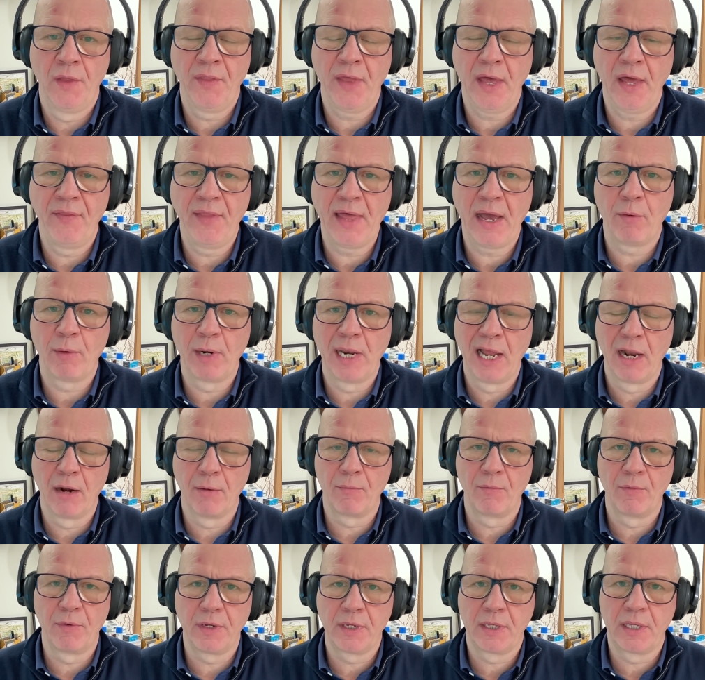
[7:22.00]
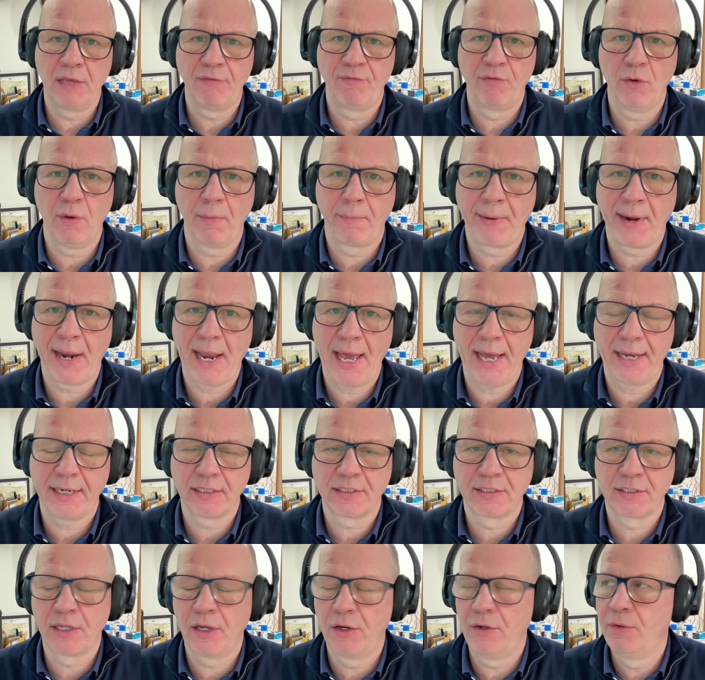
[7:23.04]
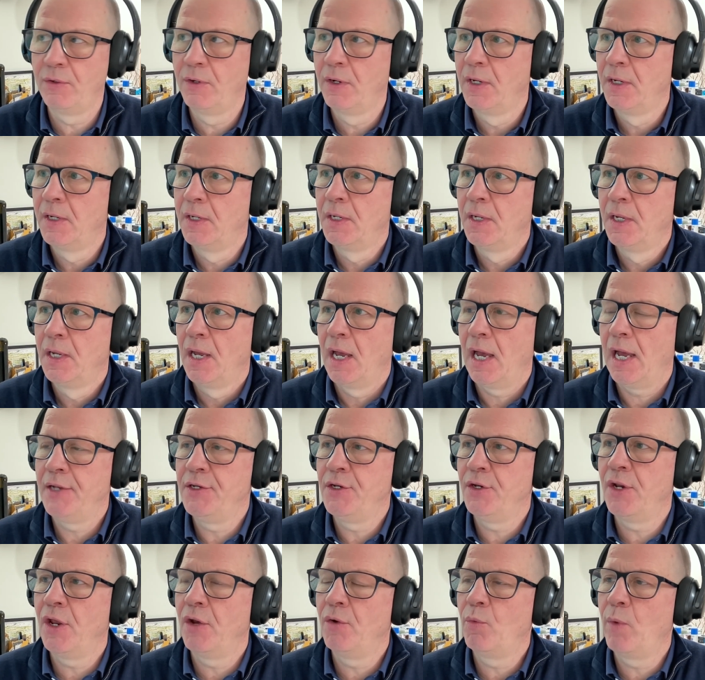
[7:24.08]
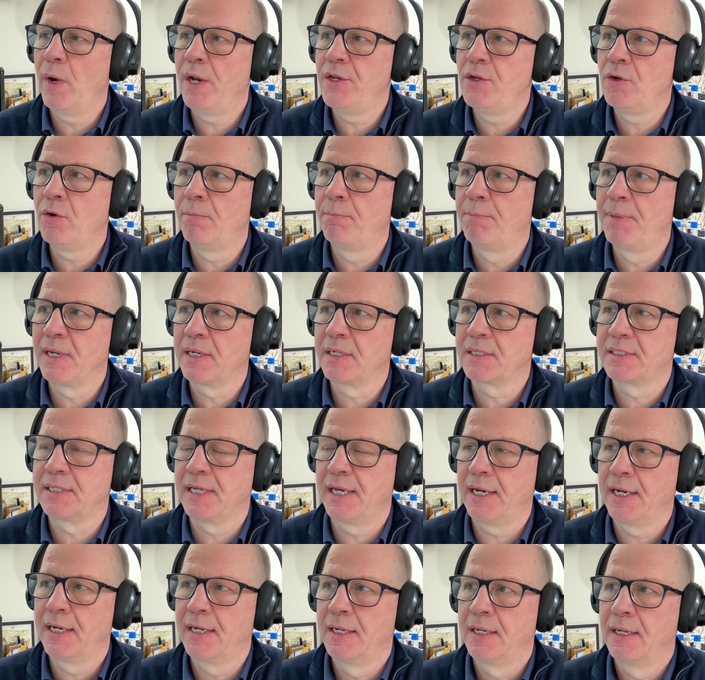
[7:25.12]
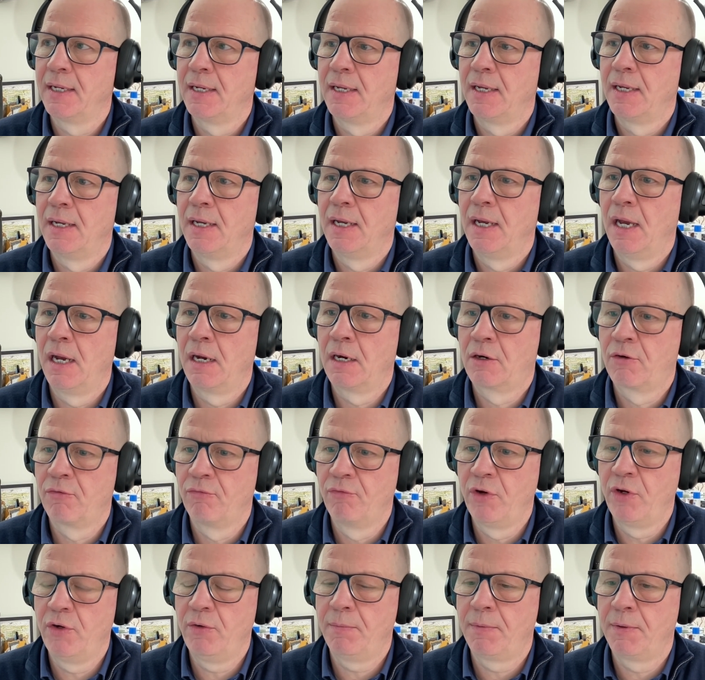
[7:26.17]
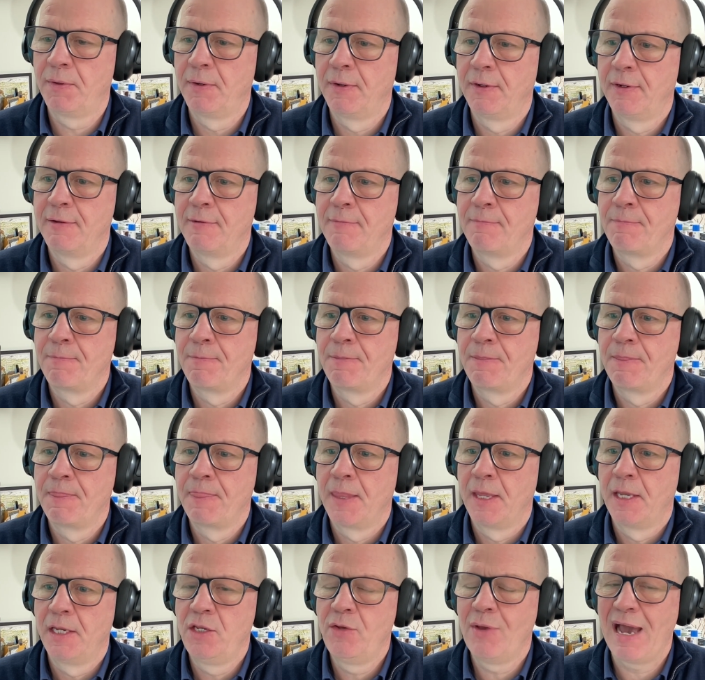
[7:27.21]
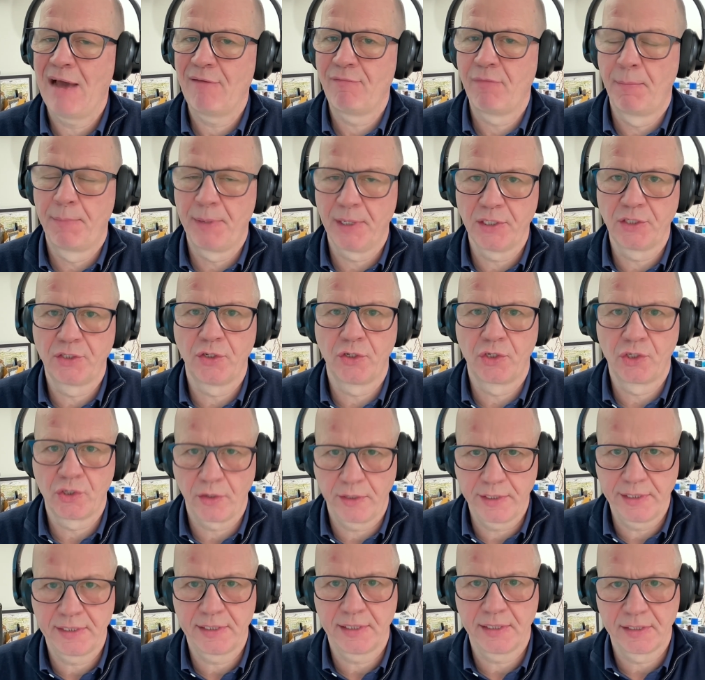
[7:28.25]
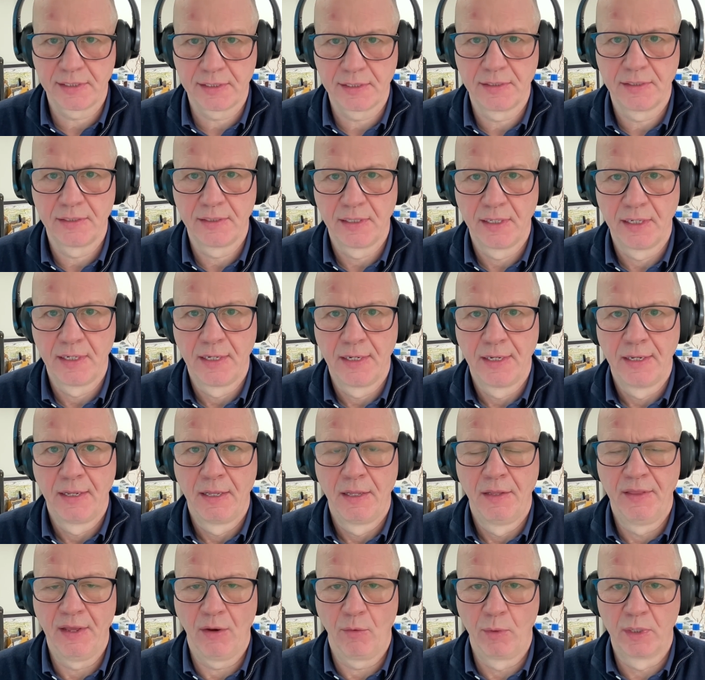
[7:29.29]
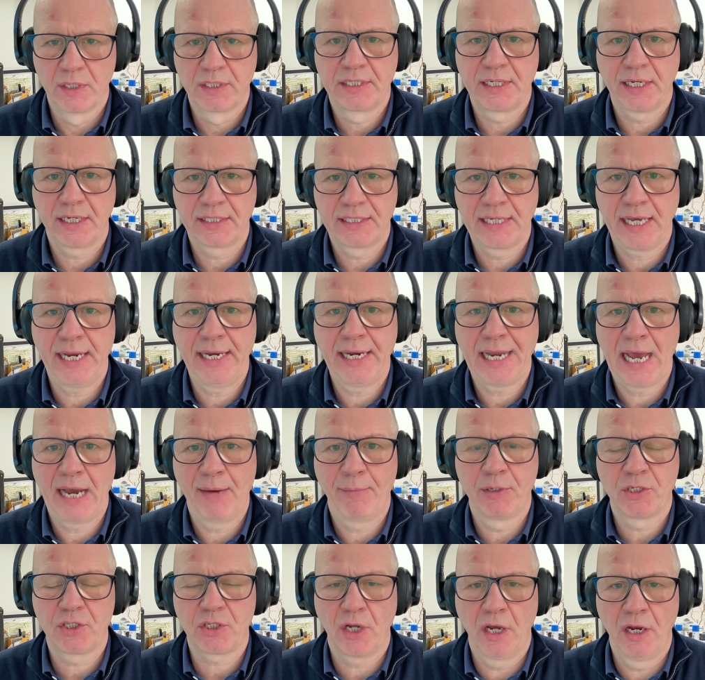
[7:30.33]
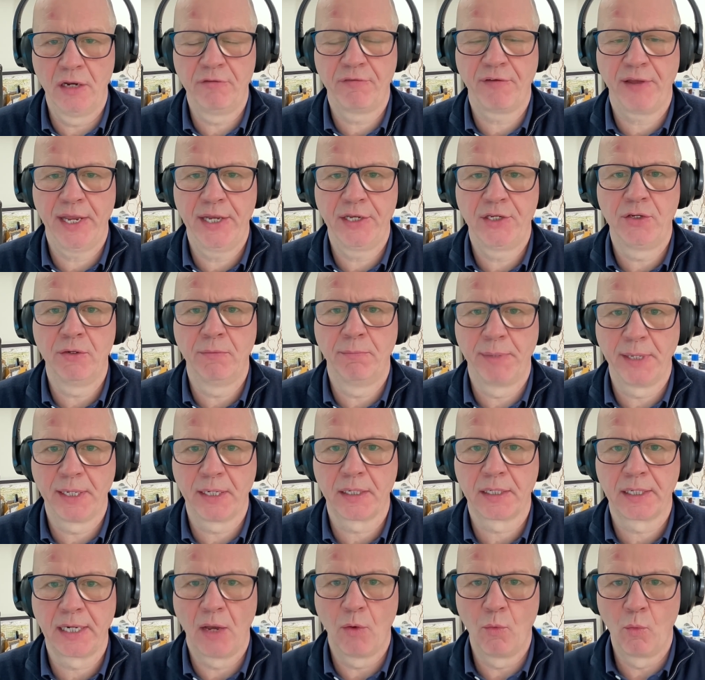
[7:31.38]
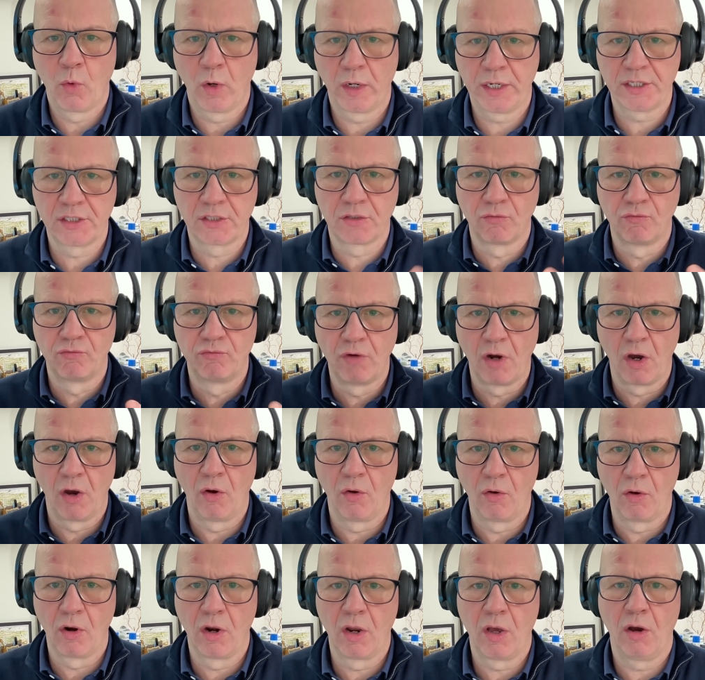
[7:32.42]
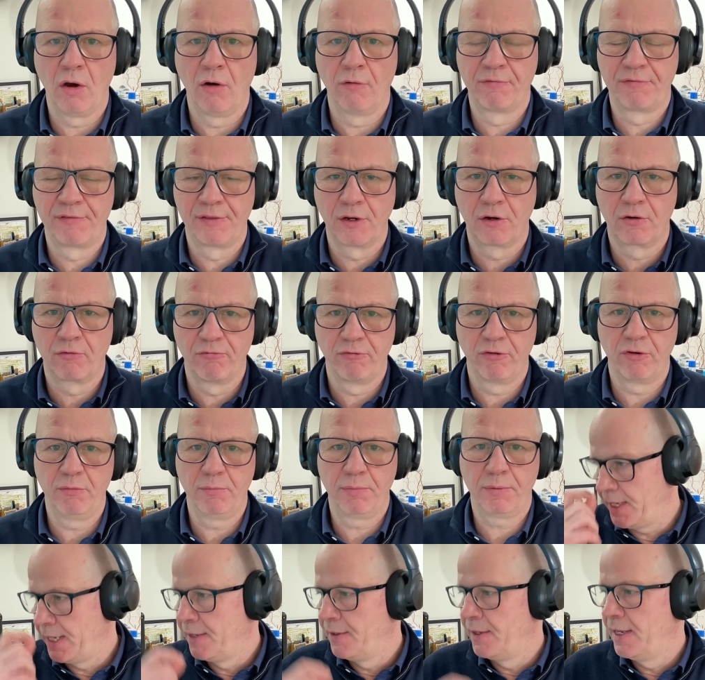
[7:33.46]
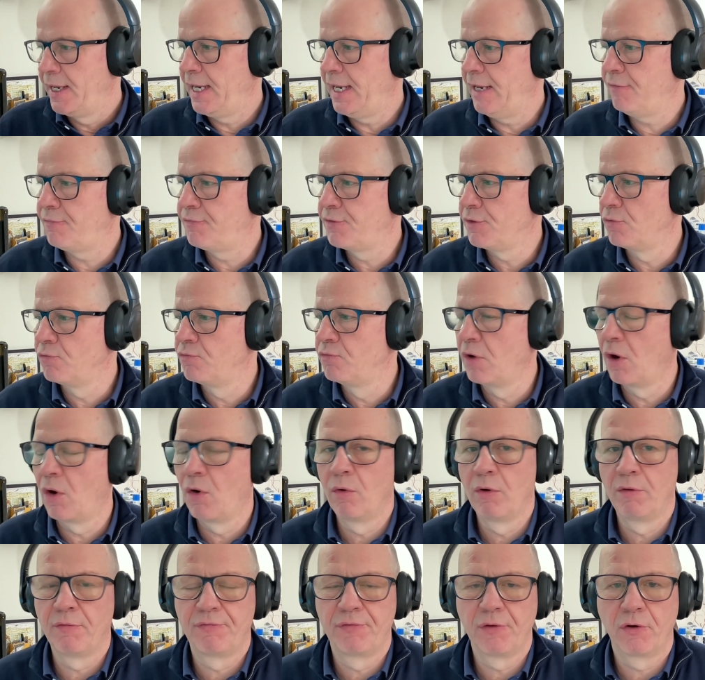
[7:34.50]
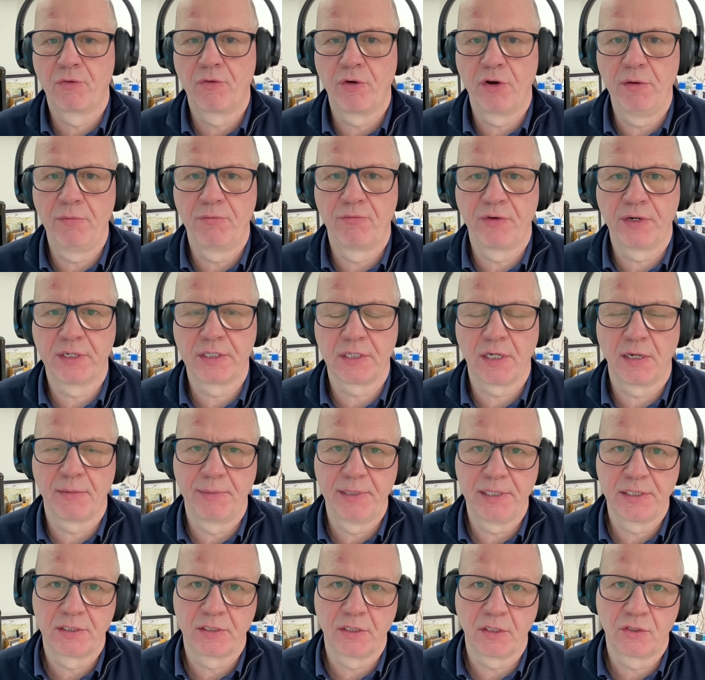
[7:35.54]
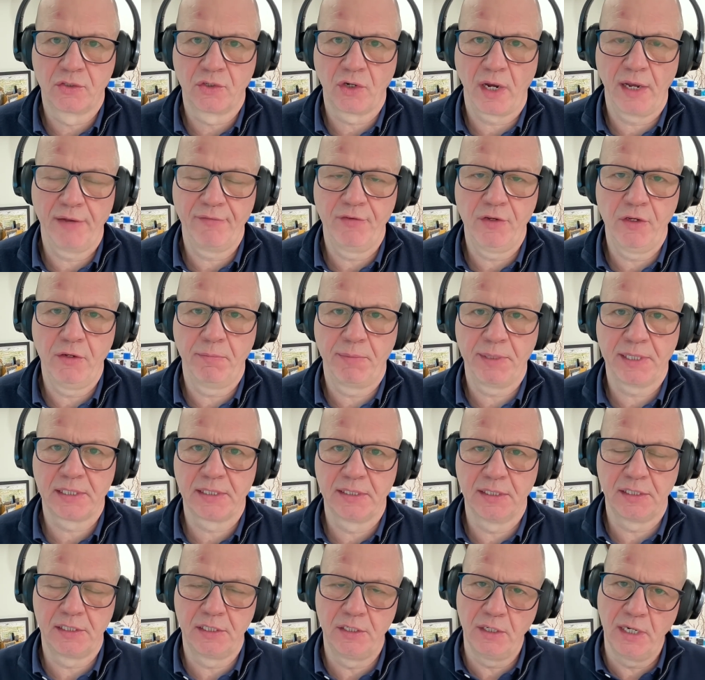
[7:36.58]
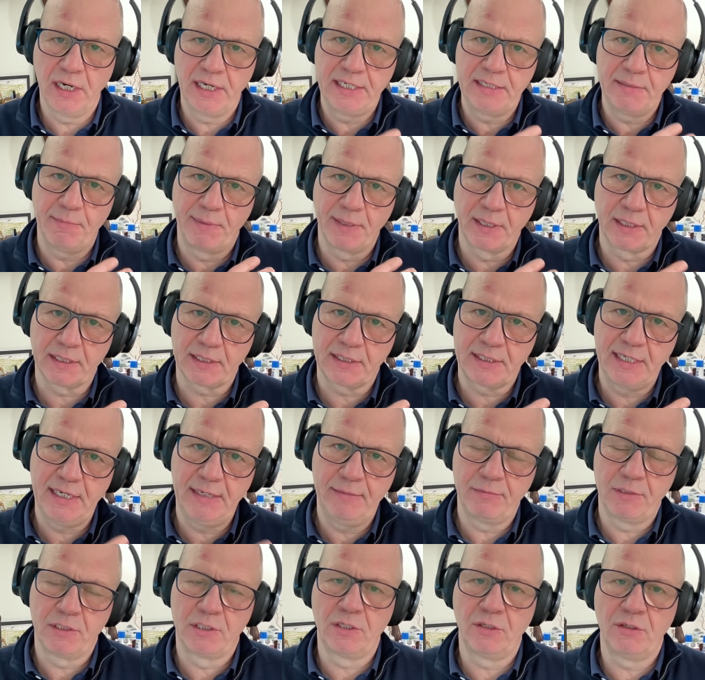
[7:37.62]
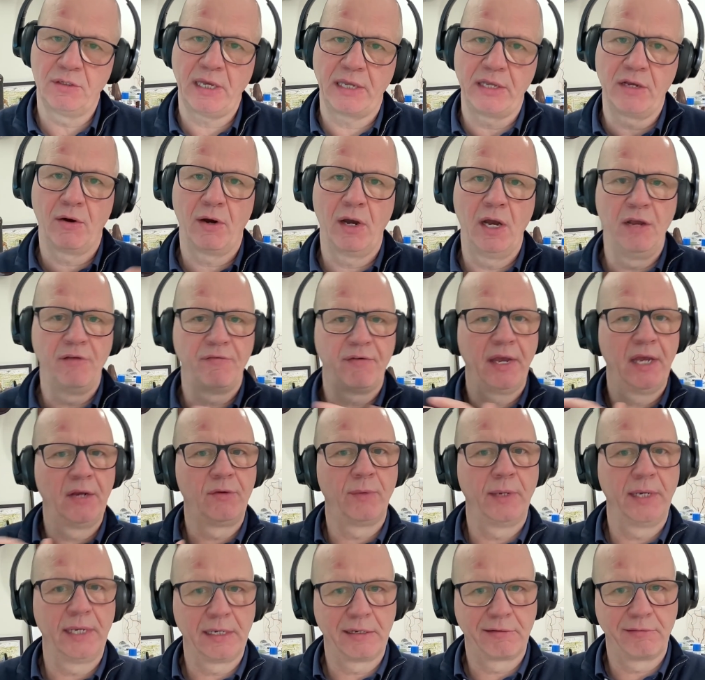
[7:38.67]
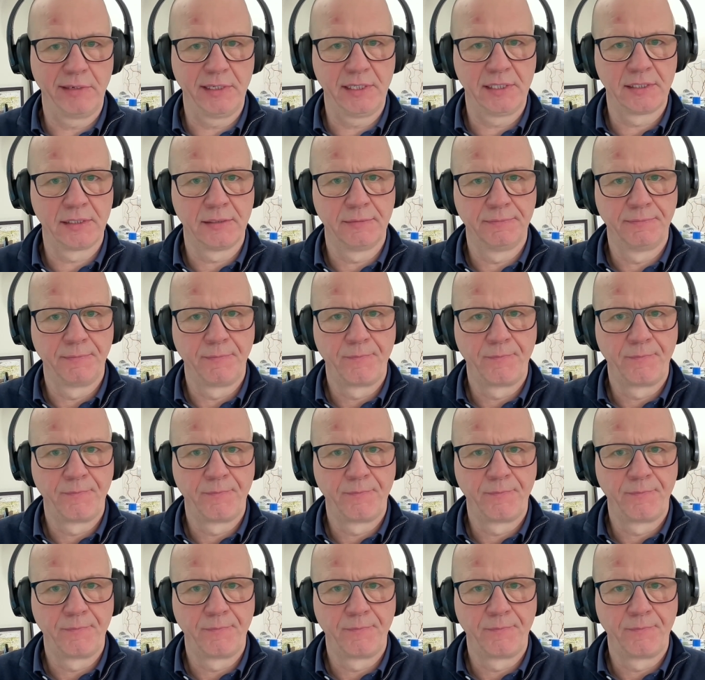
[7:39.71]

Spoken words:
And that will help give you a plan. So, and when you're building a group, you have a bunch of choices that will dictate how much overhead you build. Like, what is the role of the group? If the role of the group, for example, is to drive new business, you need to build a team to do that. Your overhead will increase.